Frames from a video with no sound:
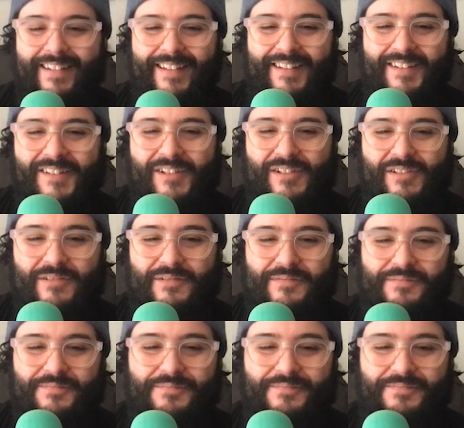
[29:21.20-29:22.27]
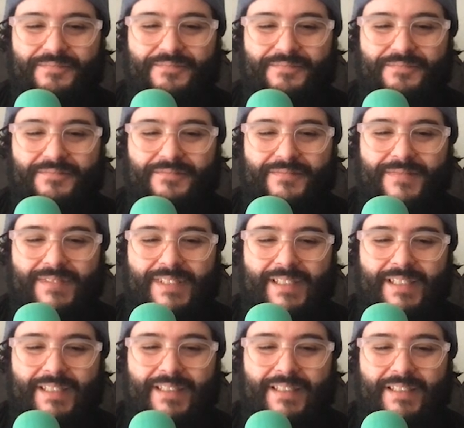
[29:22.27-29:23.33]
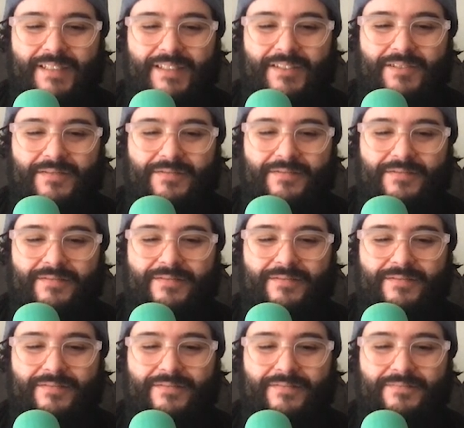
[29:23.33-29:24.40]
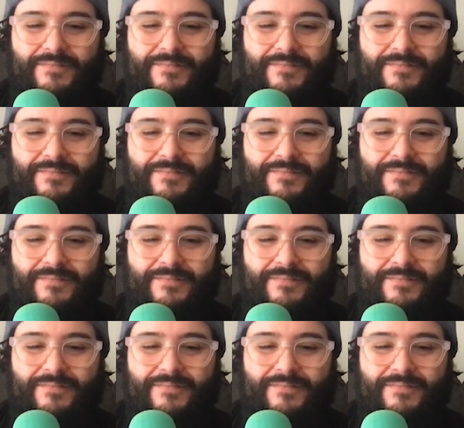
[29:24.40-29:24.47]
The person shown says nothing.